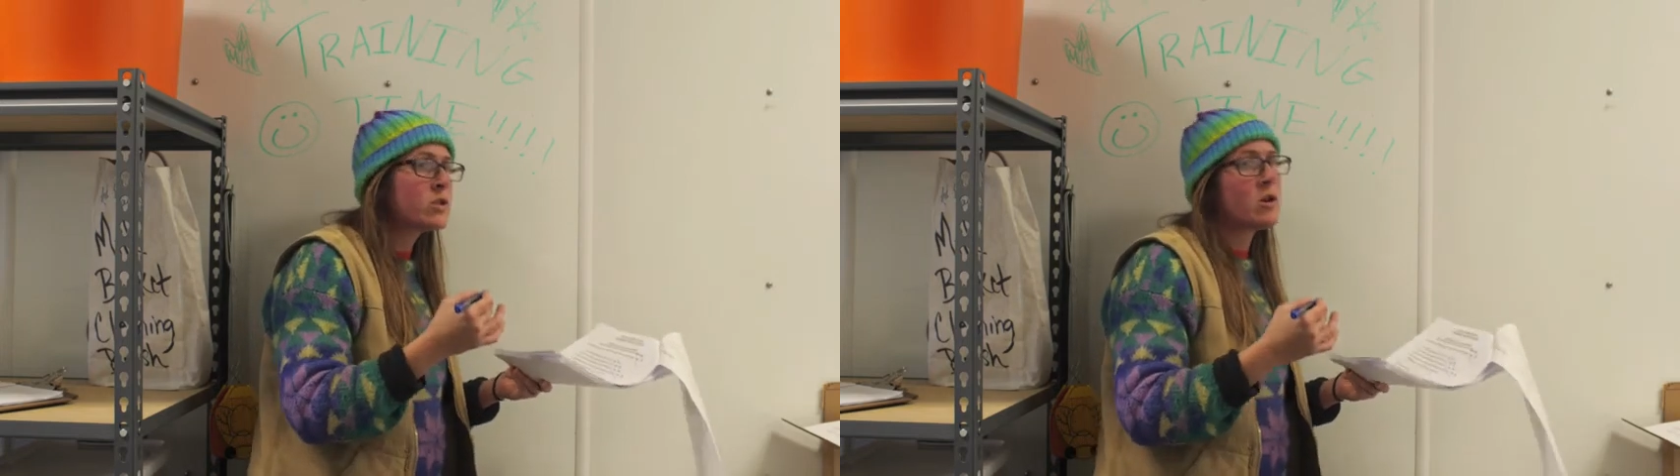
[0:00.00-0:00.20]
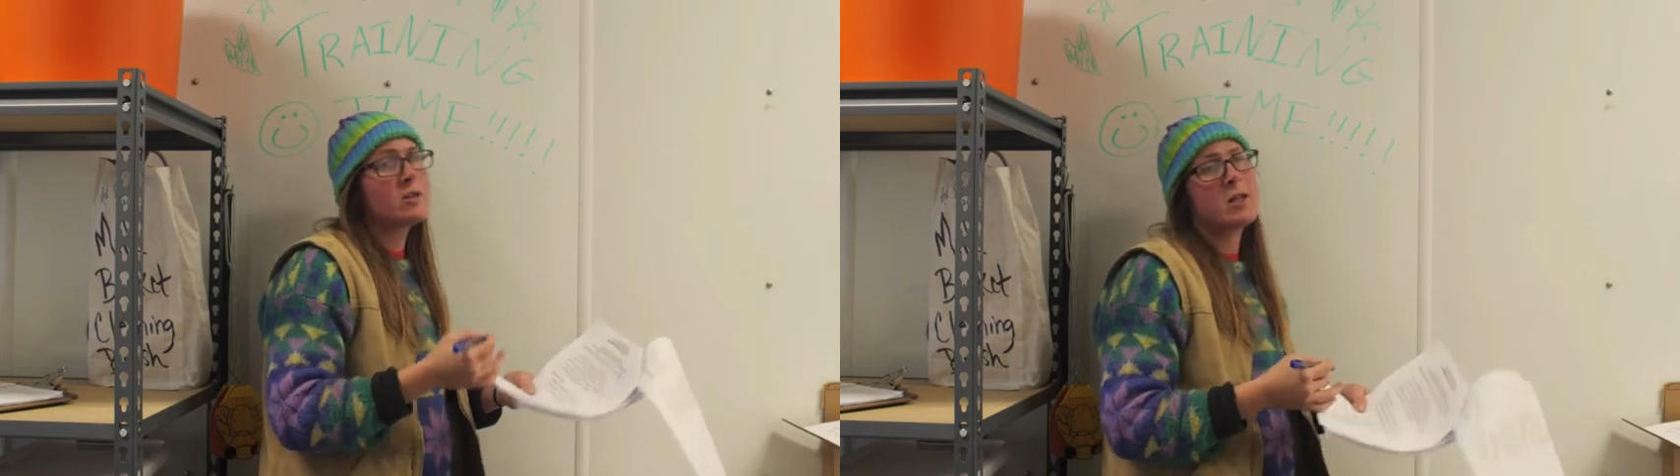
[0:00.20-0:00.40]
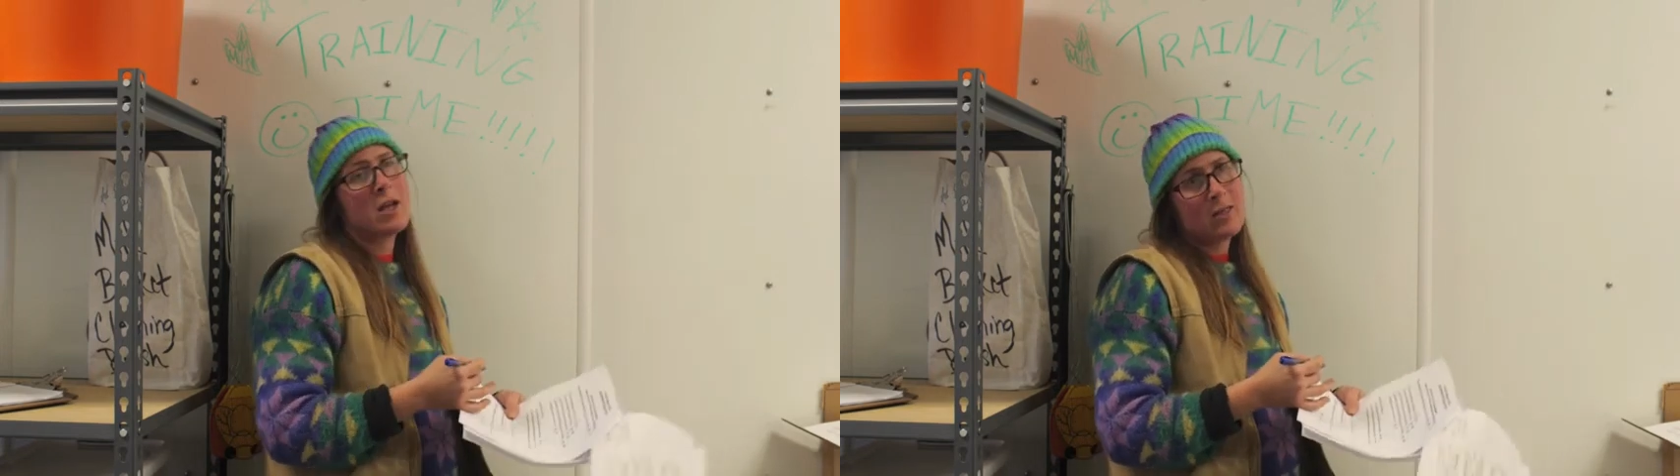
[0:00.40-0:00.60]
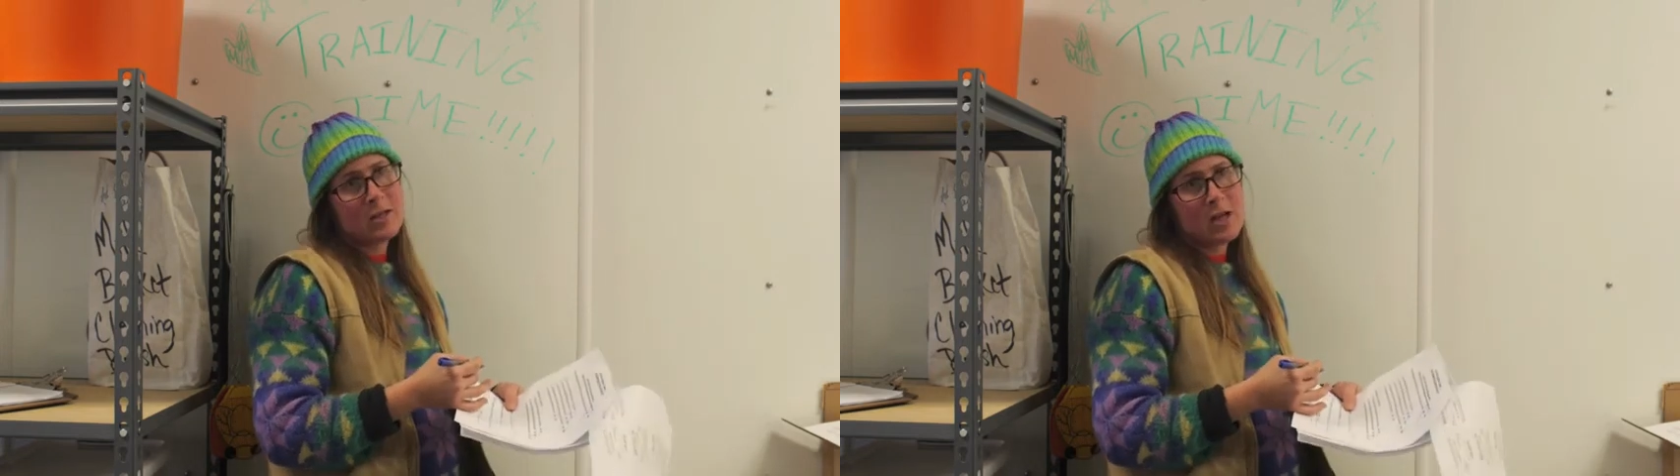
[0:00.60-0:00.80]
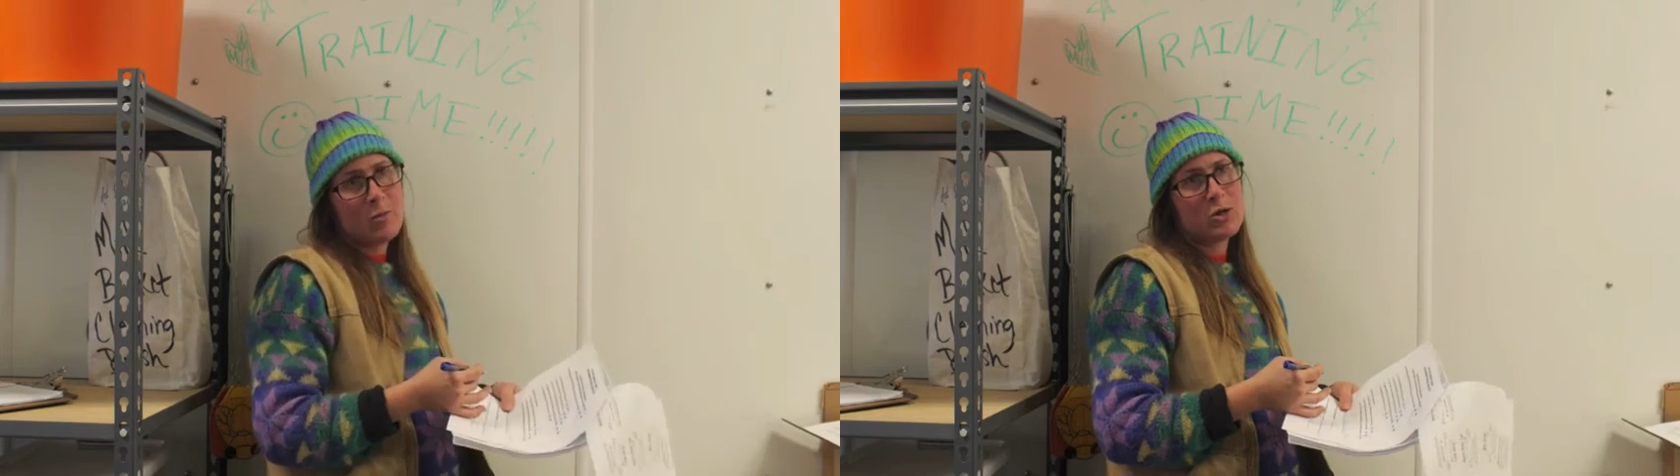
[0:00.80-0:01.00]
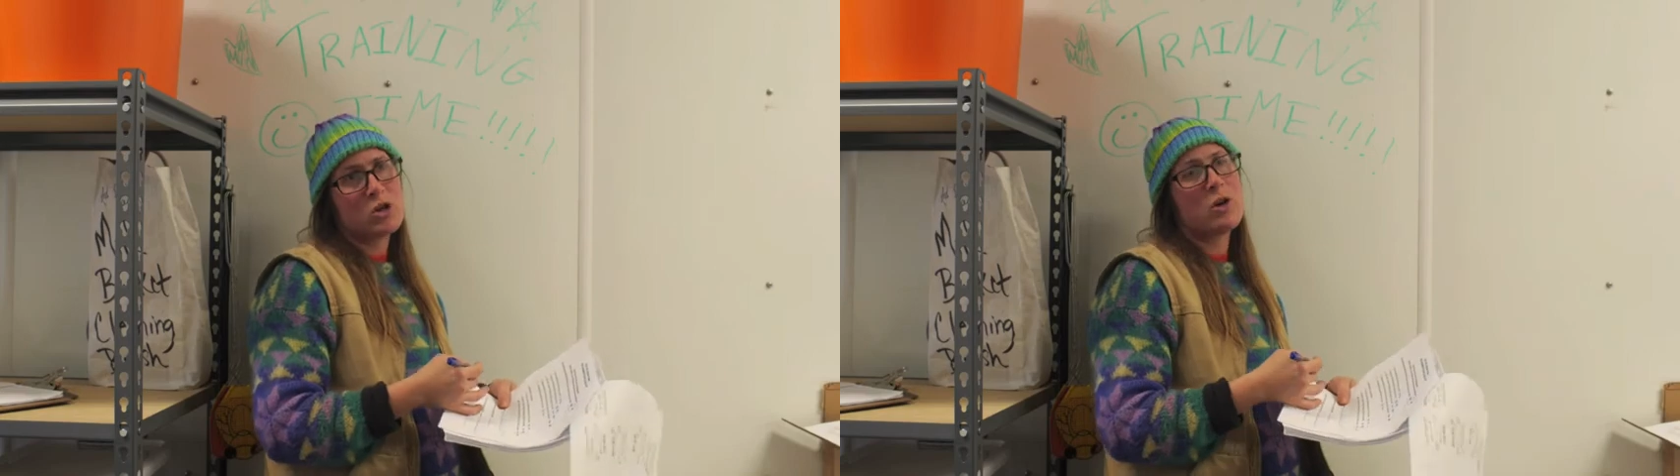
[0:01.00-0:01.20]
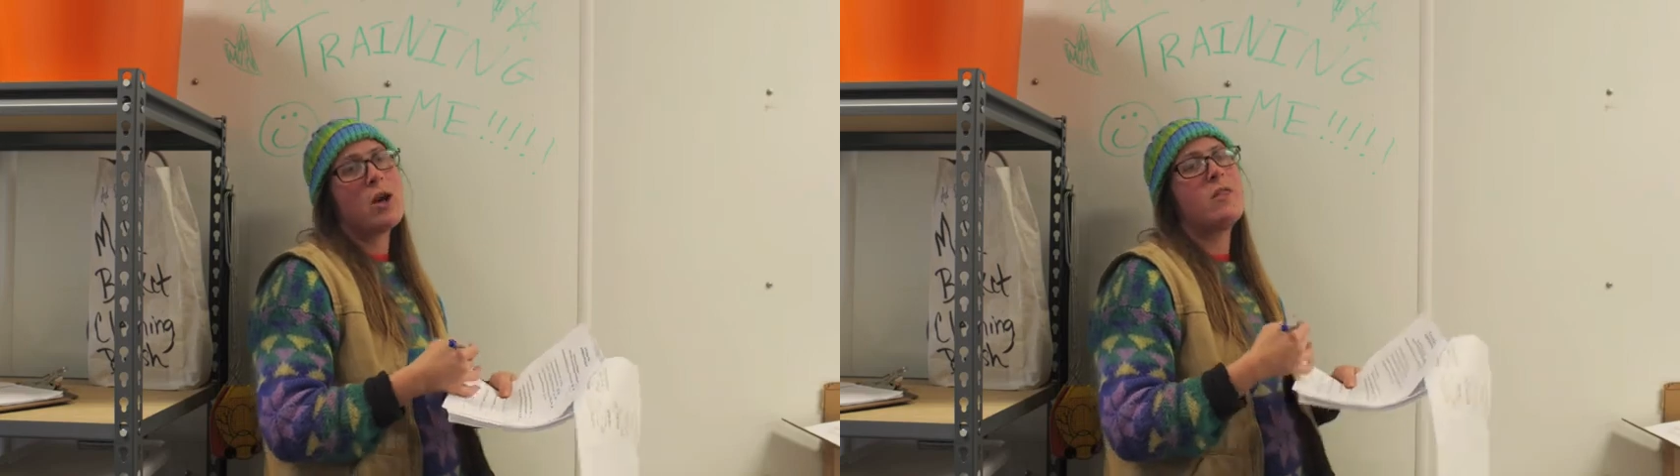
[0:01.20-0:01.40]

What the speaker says: starts taking the temperature,